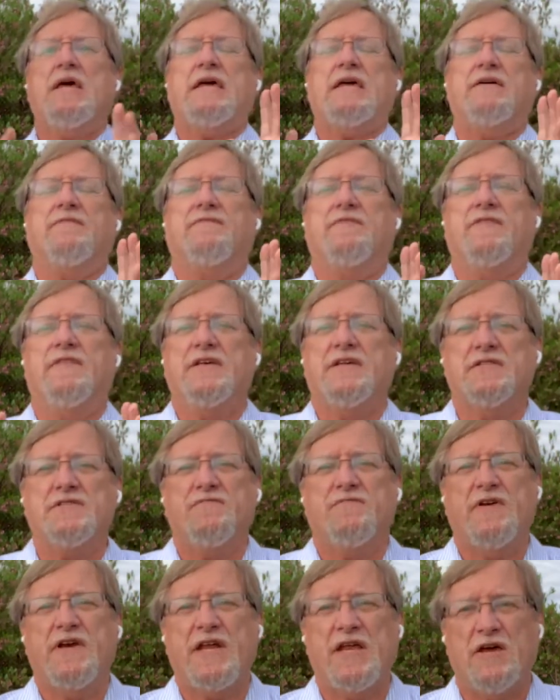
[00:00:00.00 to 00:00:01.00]
if this
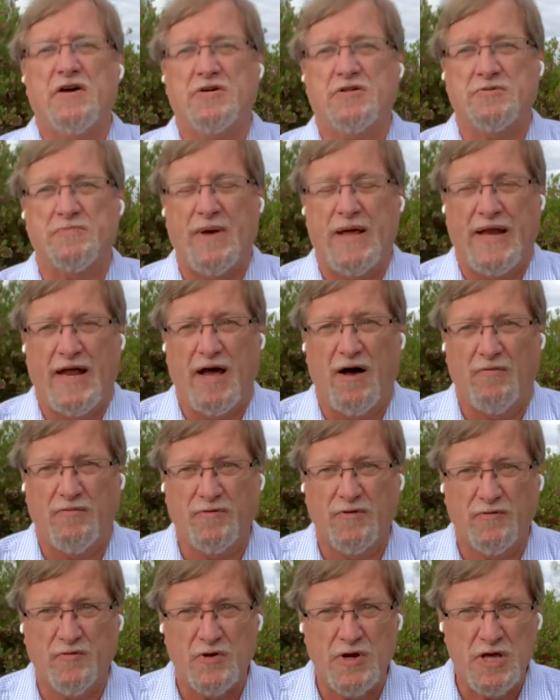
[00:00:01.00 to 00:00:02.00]
video has been
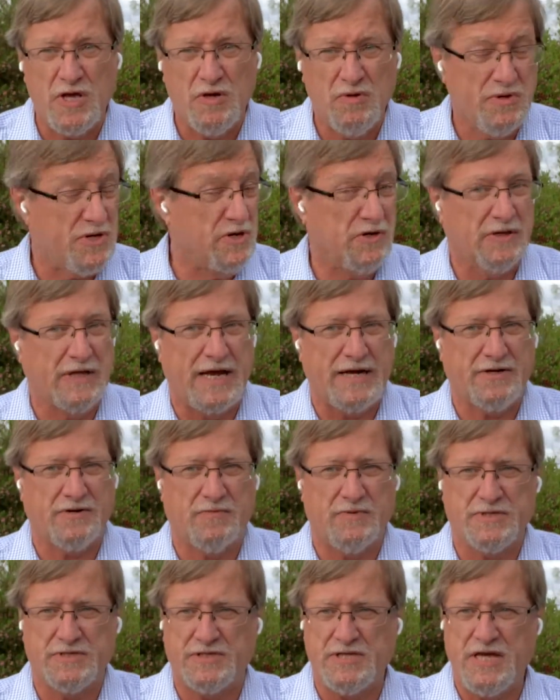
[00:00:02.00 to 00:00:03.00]
helpful for you and you'd like
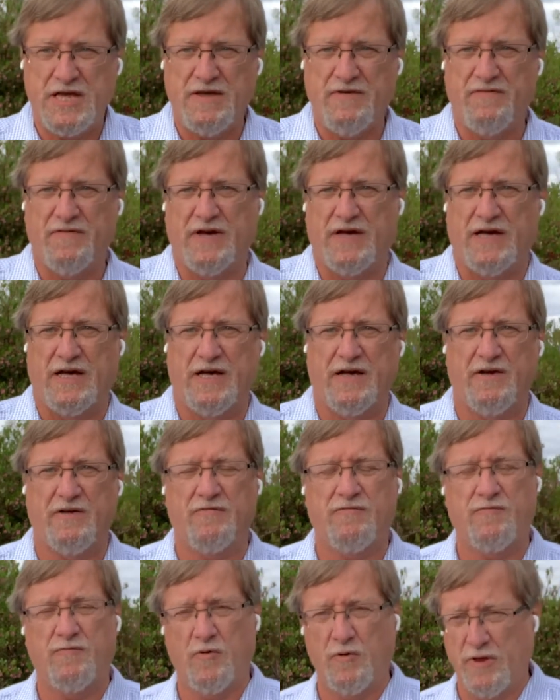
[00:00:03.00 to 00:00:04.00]
to receive uh,
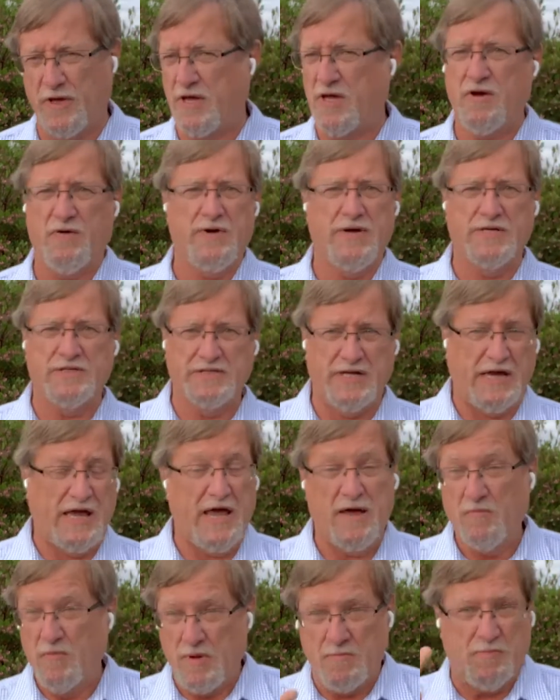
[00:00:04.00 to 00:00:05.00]
For the Curious,
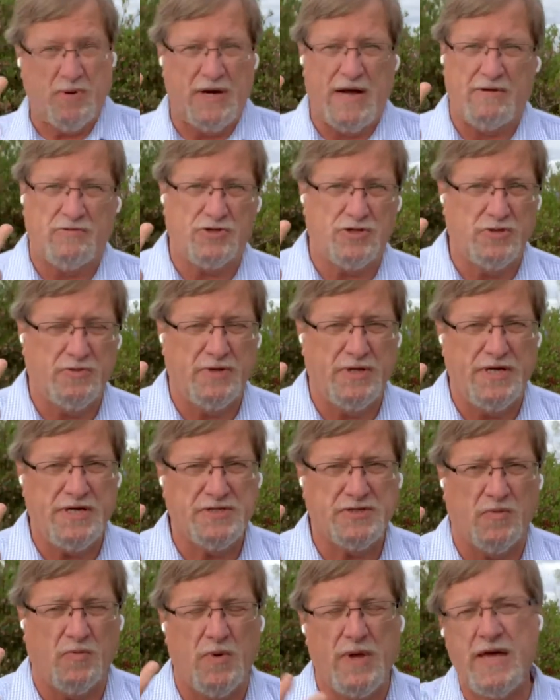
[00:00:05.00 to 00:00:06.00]
again, we put out two of
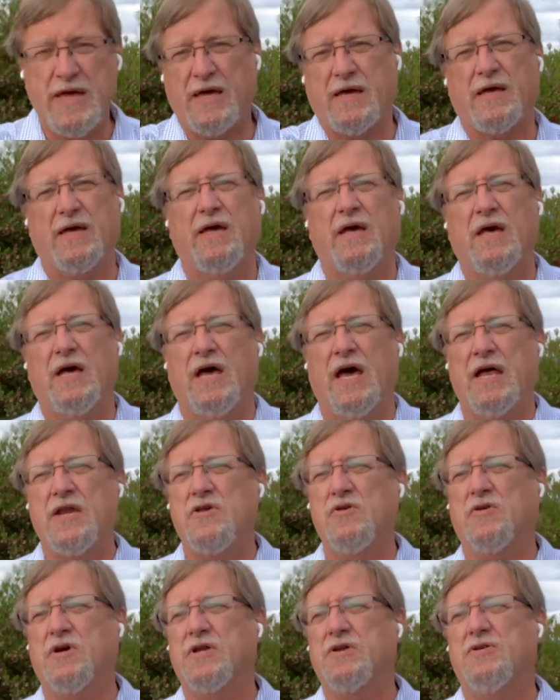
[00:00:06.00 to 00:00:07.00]
these a week,
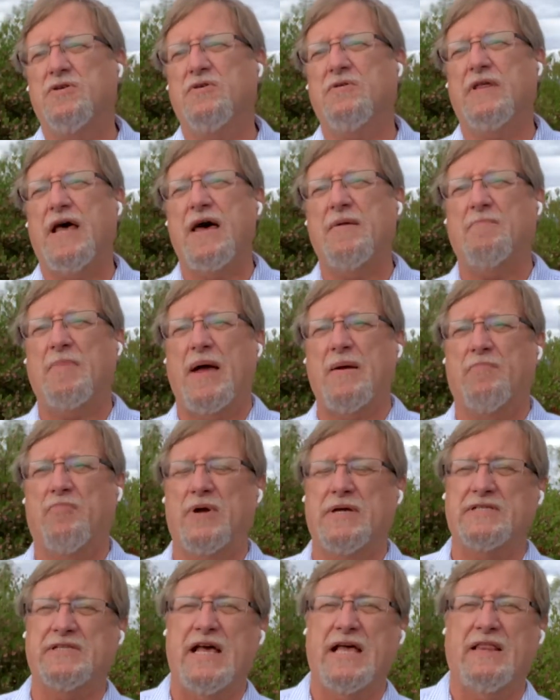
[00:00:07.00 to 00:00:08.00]
and you can do that by
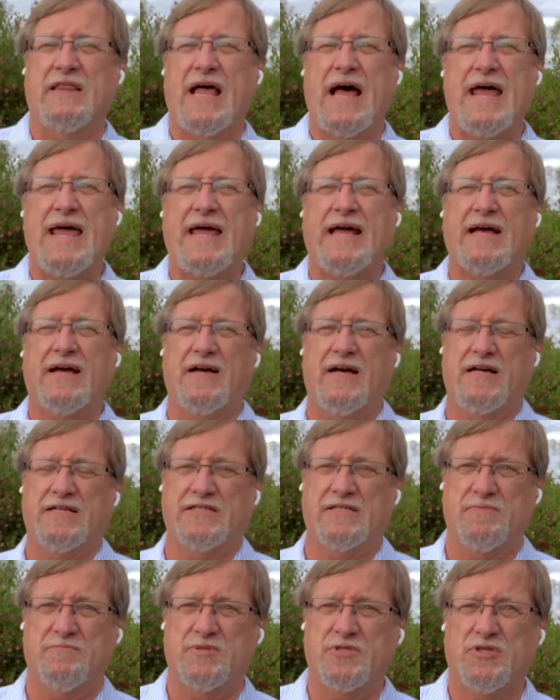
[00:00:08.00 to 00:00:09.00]
pressing like,
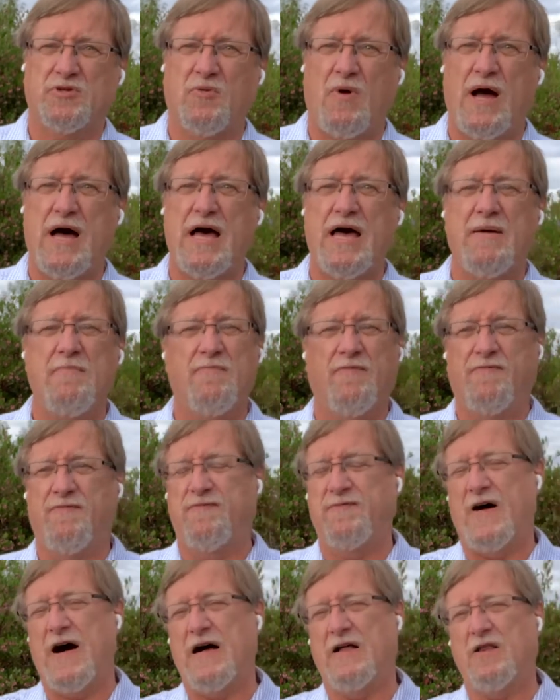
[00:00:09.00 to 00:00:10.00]
subscribe,
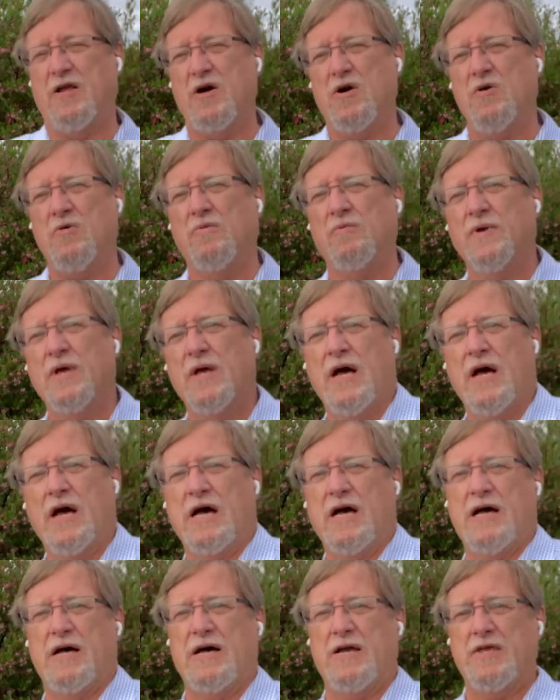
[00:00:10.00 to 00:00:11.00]
follow.
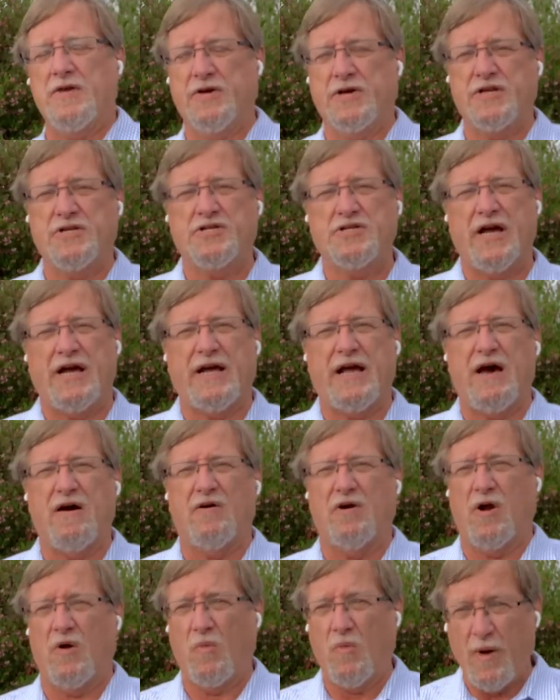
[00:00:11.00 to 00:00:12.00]
Uh, you can check
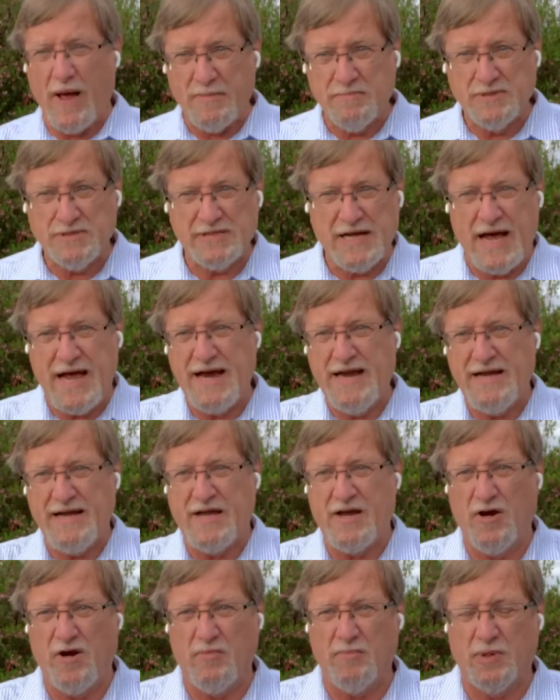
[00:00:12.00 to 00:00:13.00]
out our website
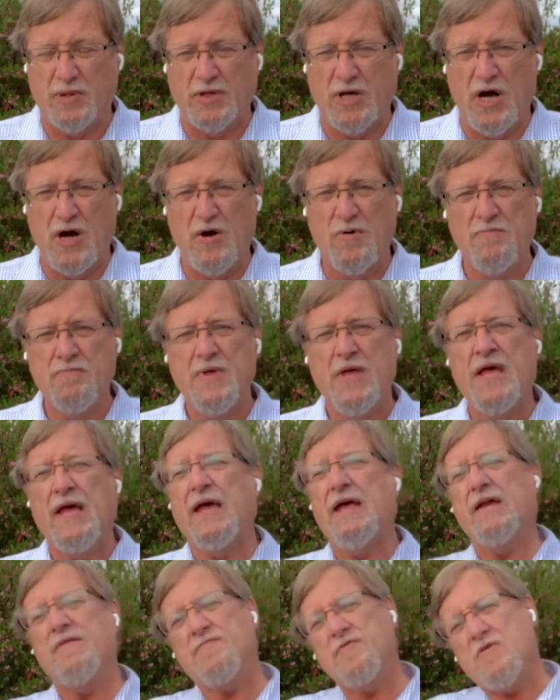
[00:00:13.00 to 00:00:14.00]
here below.
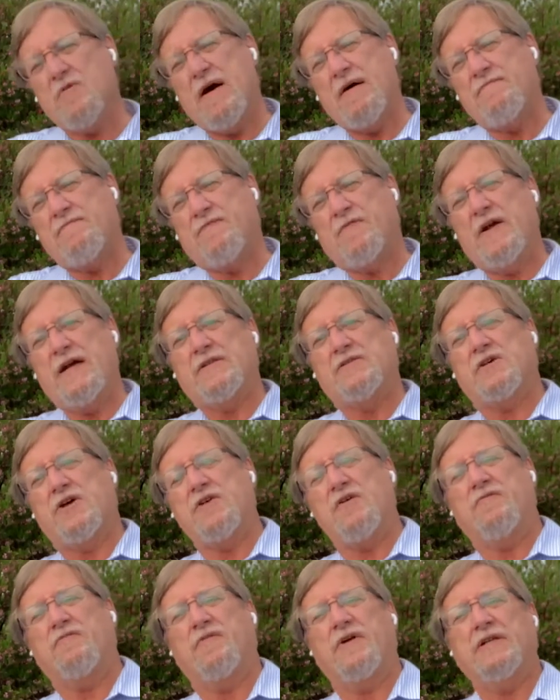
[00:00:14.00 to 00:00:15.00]
And if you have friends
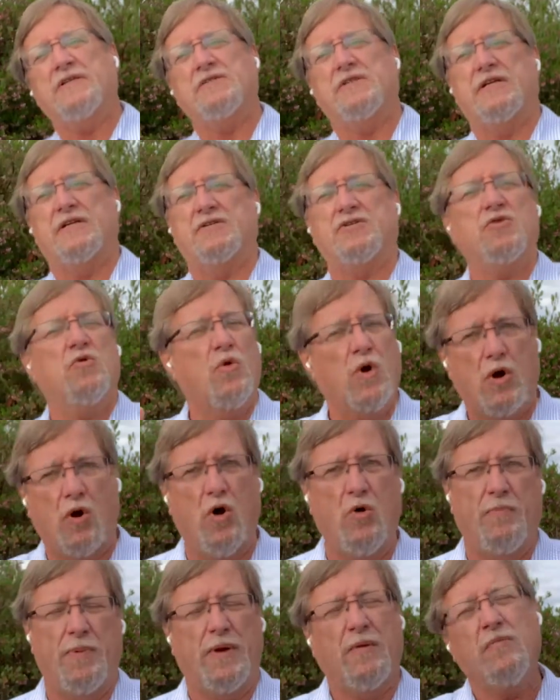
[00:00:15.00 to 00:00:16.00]
on your friends list who are
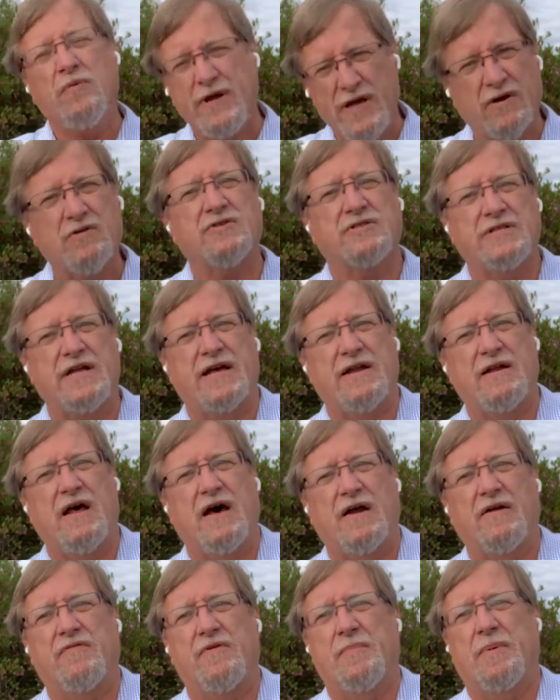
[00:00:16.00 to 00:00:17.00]
open, we understand
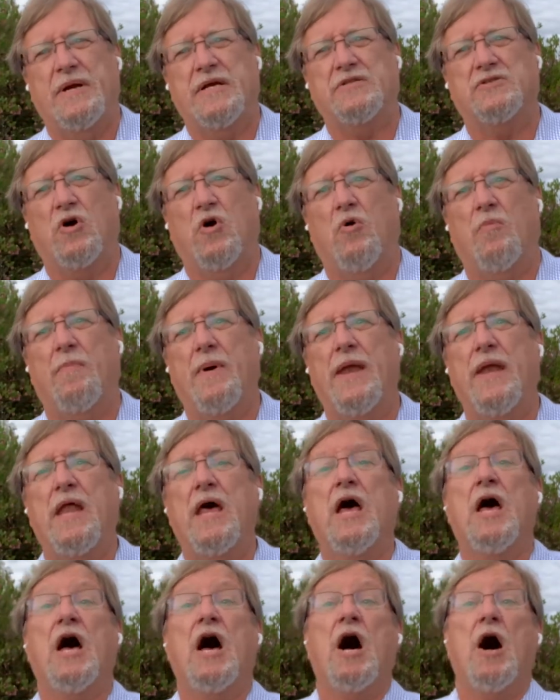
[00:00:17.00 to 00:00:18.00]
not everybody's open
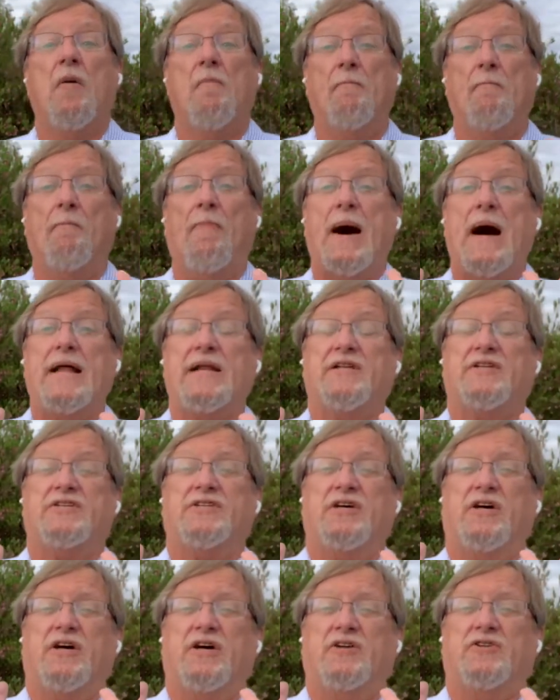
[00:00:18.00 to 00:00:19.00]

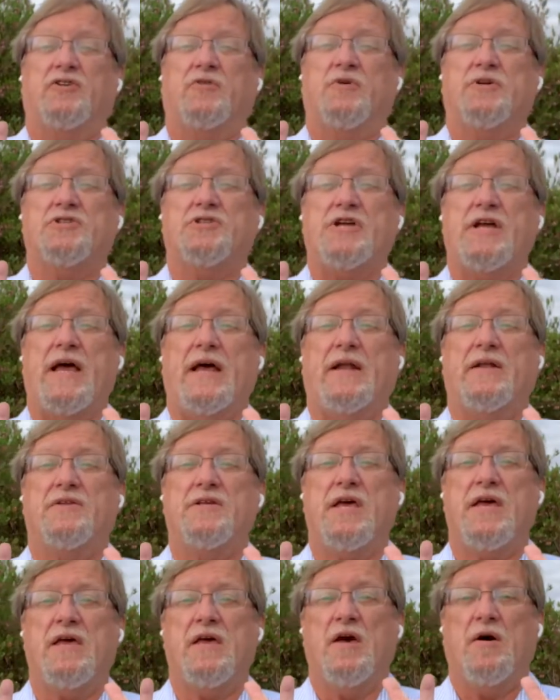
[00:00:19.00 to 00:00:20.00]
but uh, to
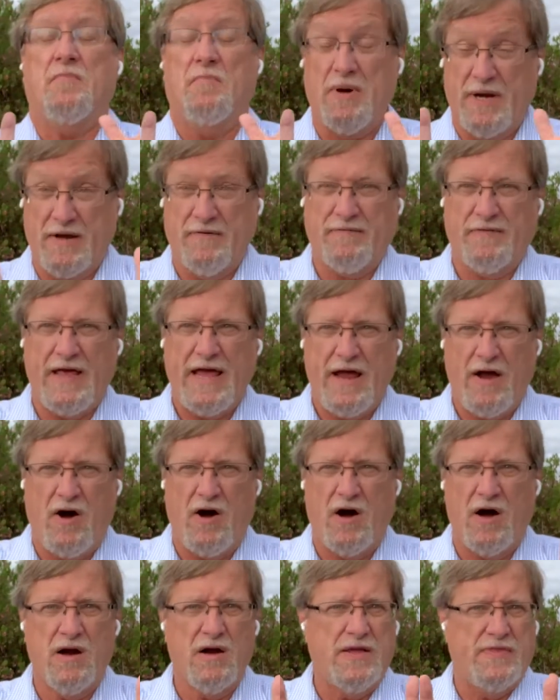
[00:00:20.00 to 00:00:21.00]
Christianity. But if they
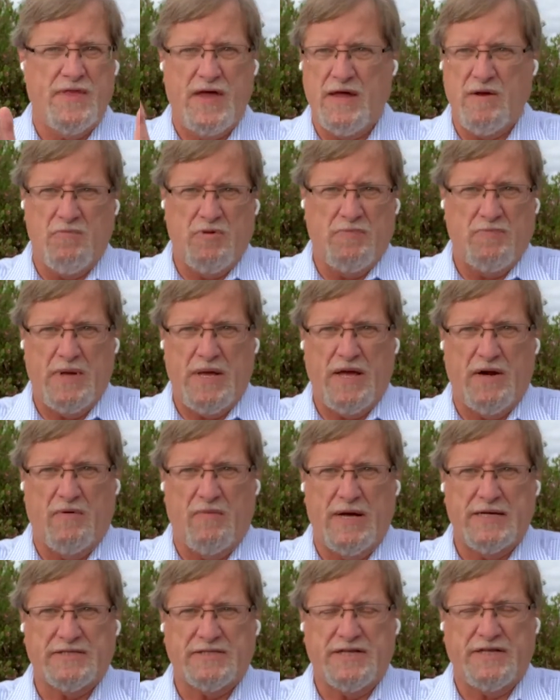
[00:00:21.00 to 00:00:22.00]
are and they would be
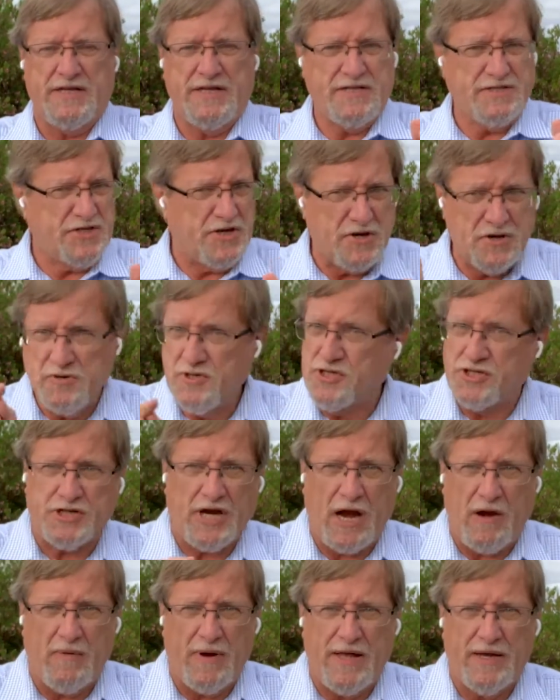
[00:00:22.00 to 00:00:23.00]
interested in this and you
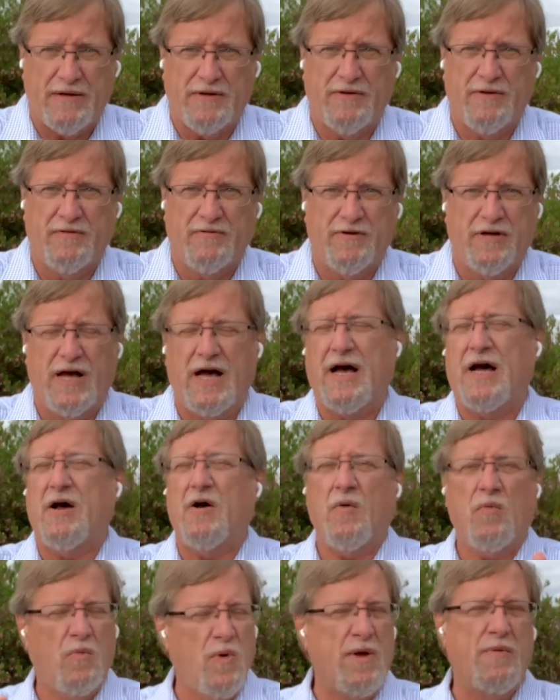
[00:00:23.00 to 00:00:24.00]
share it,
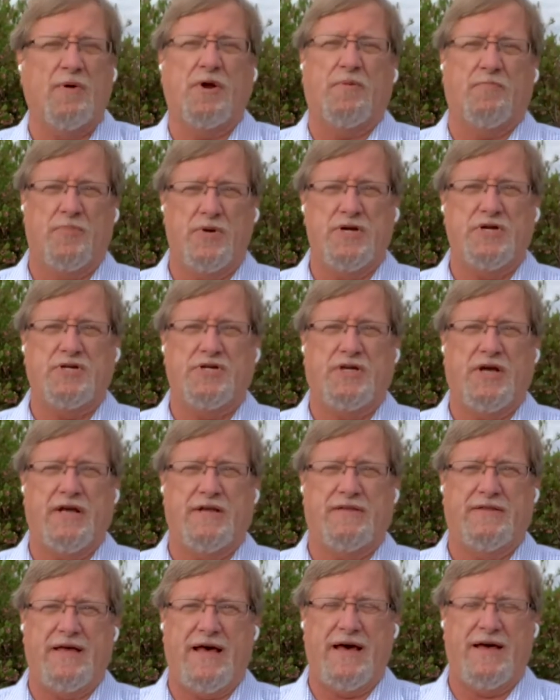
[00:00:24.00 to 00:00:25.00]
uh, we would
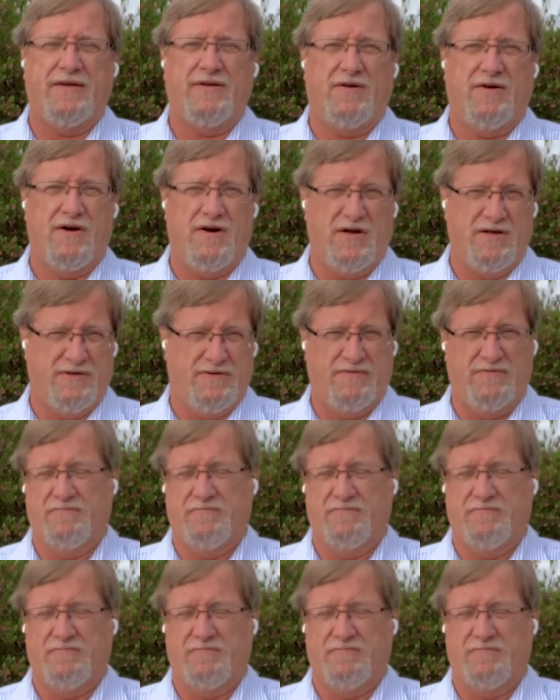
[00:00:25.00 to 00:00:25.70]
appreciate that on